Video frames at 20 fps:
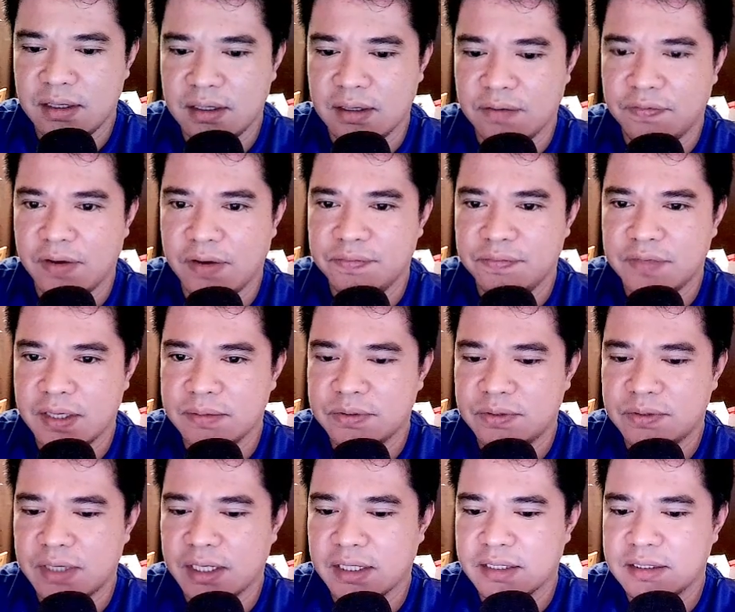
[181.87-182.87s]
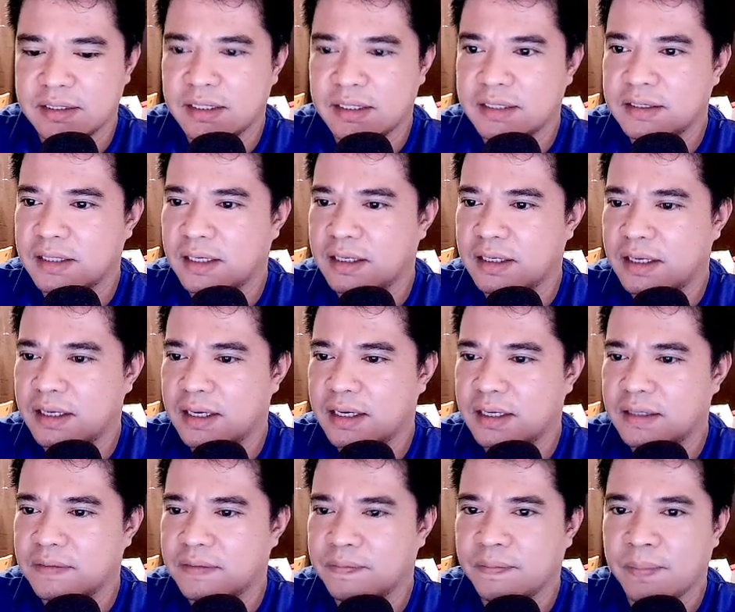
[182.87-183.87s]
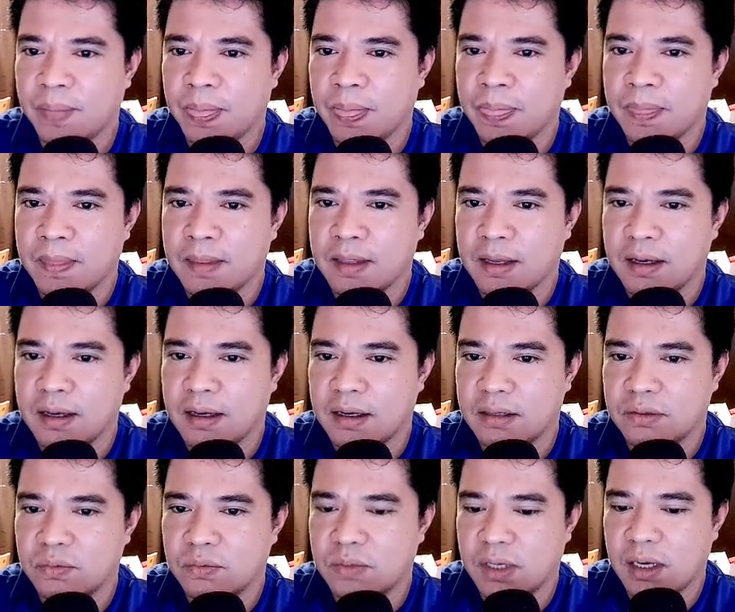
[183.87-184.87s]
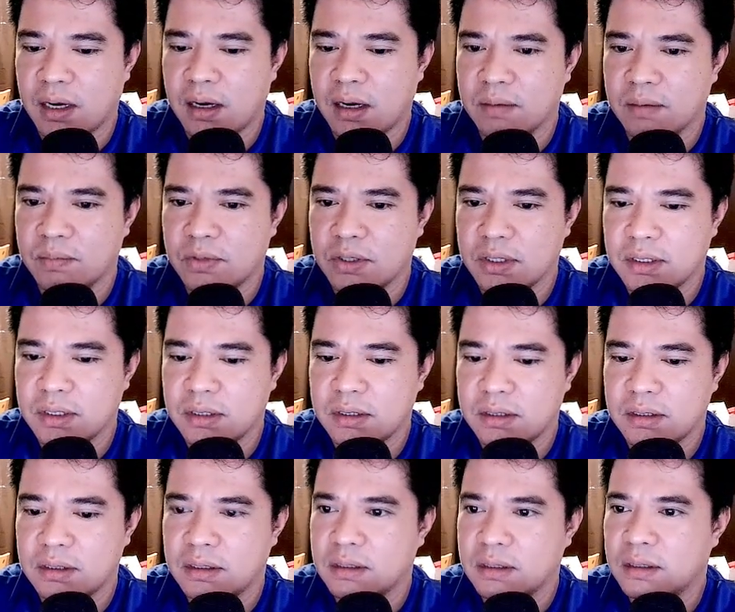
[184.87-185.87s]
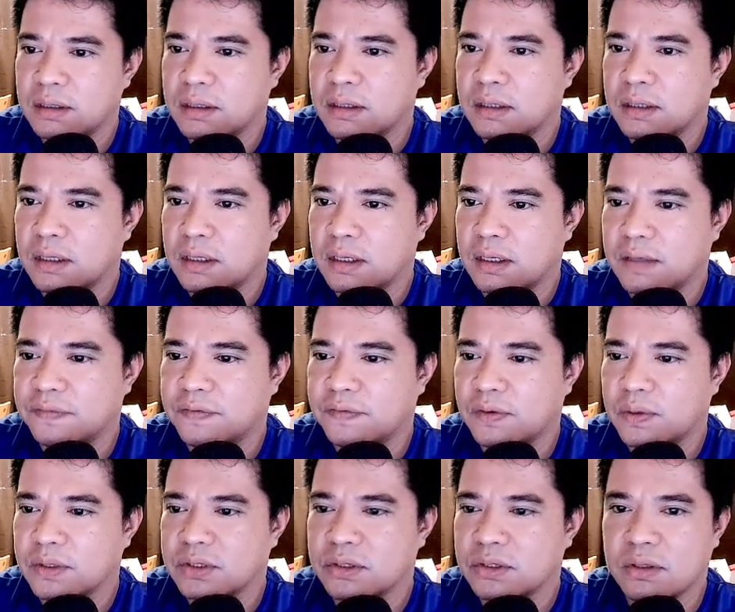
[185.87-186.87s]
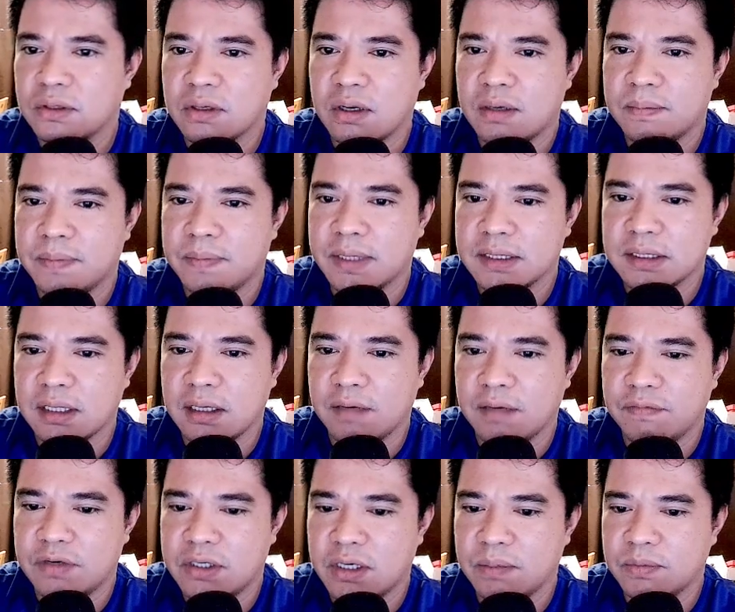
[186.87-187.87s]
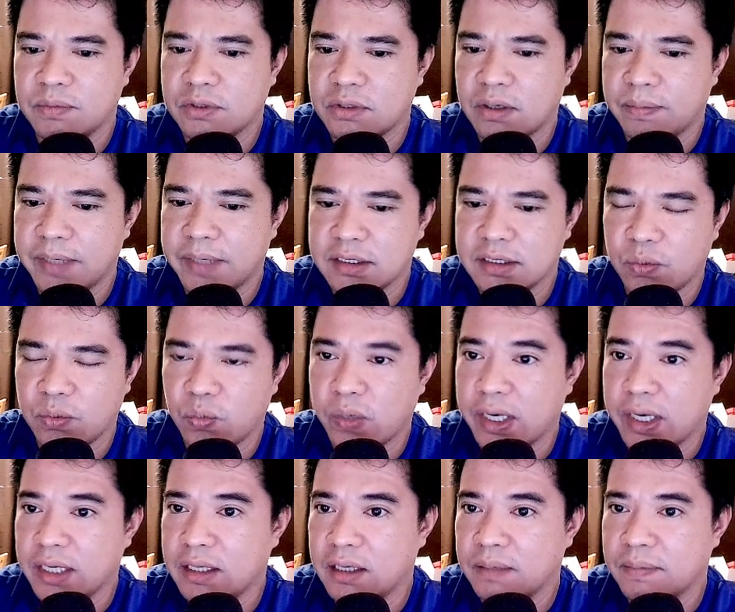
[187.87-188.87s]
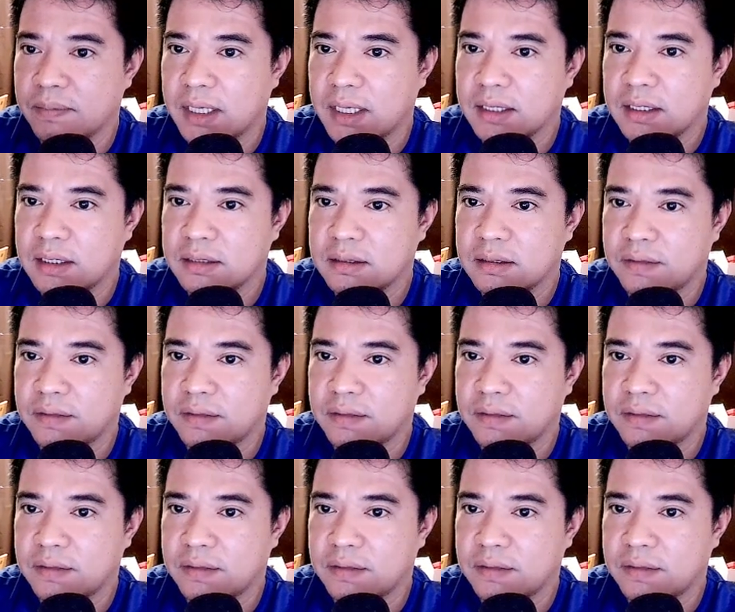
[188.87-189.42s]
5 times recklessness, and then dual armor. And for our Soul Compass, I have a triple dominance and 1 Enigmata. So if